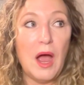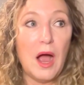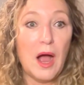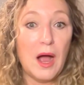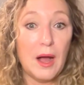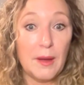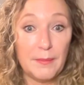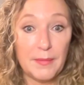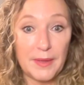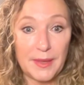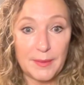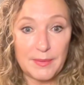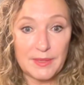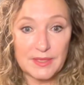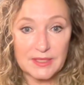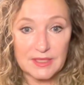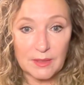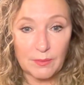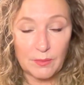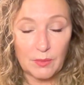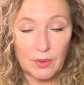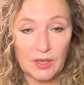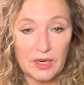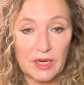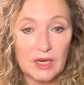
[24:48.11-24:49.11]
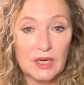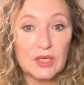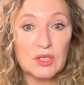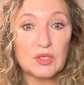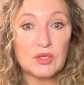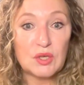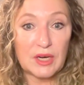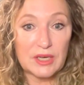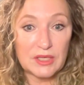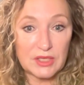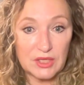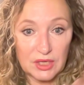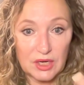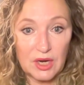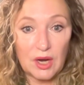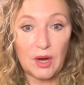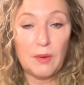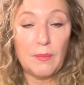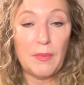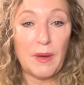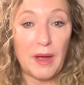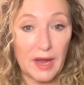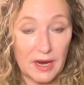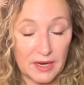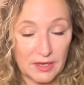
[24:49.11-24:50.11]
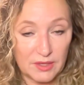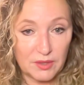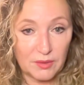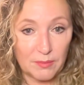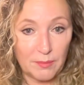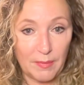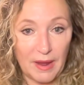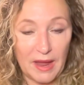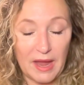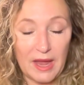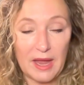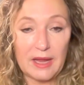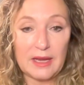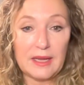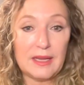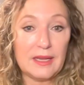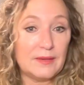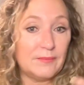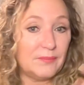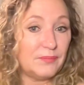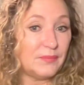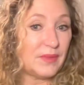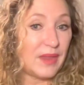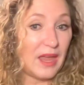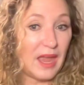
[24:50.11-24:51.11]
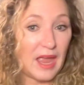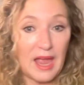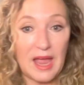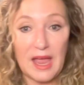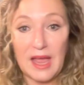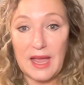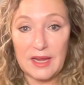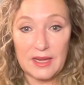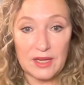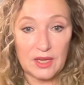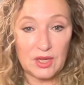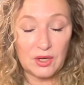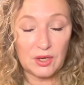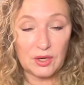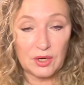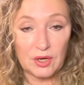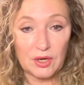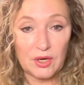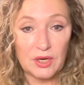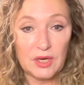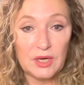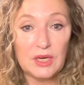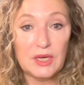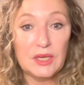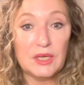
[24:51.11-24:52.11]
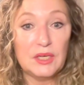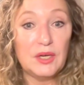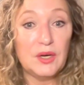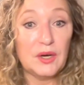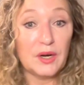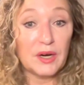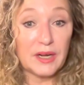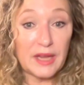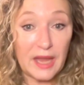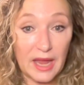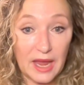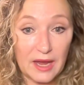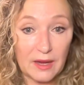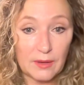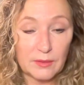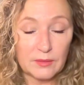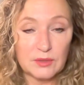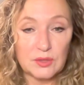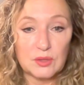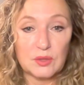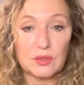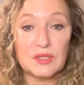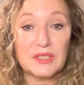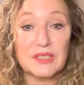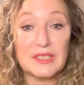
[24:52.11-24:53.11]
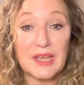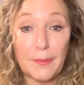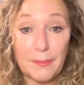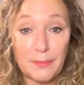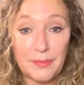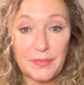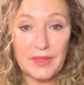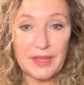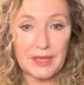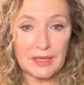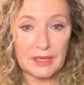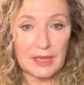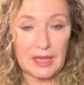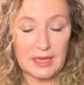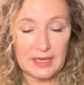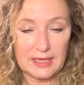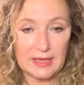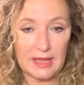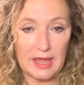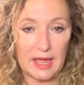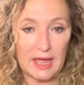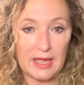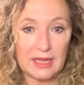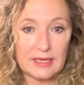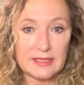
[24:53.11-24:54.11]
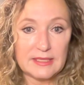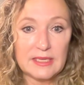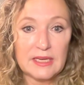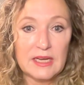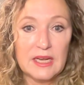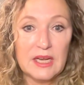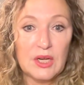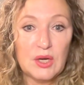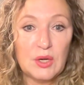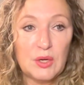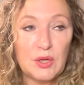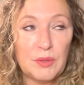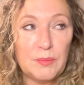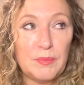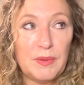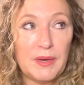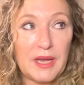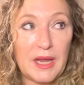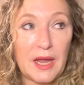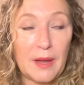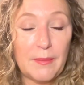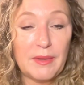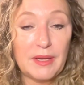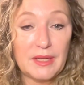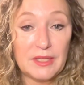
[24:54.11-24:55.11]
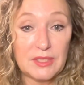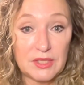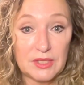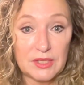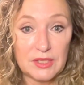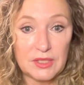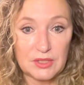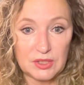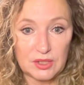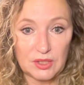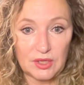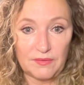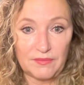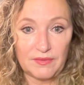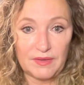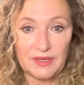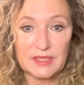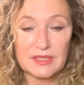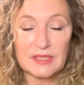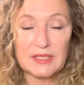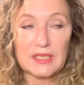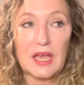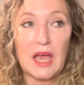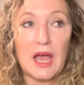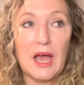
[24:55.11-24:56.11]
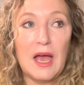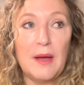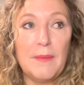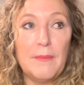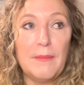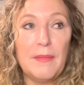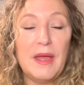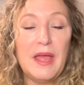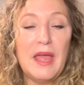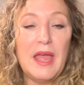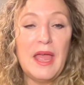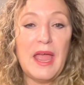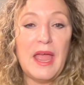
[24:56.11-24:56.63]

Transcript: Uh, maybe someone tried to go behind your back and hack your your accounts or something like that could be coming to the surface um,